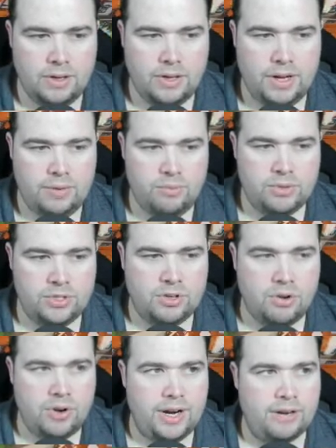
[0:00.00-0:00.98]
Everyone's
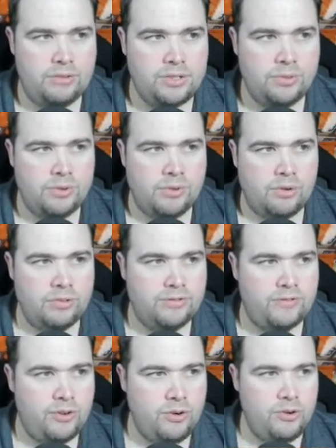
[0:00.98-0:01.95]
got a house. We've got
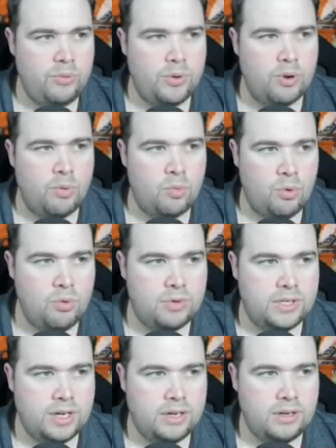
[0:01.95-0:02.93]
food, we've got
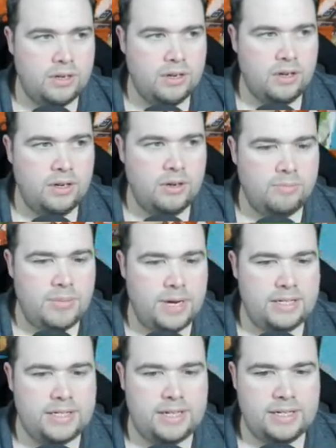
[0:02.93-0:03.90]
water,
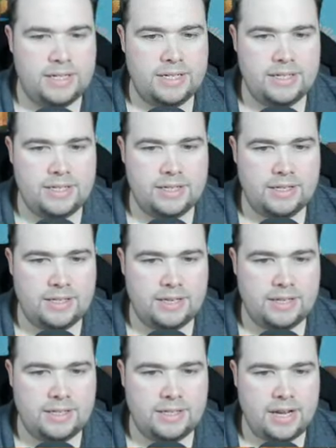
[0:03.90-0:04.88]
medicines.
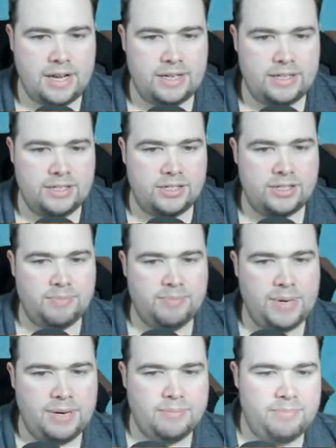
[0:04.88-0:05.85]
That is just
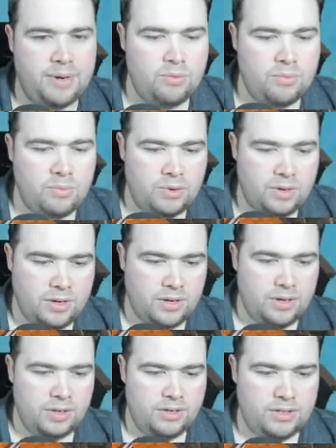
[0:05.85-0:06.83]
being built.
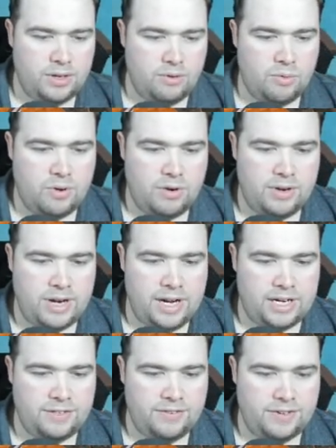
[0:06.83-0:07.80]
So our
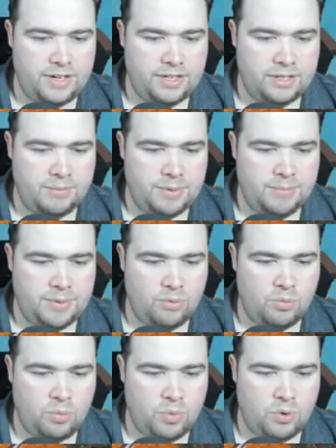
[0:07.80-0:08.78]
next thing to be
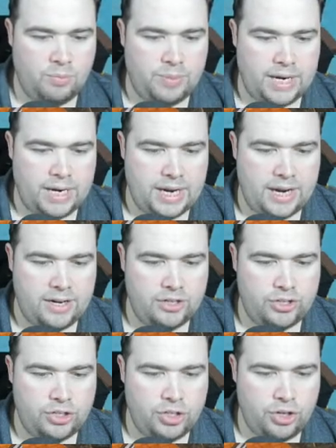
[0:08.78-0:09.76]
built will be a
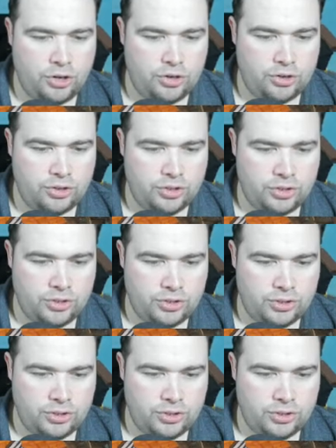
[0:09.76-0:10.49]
church.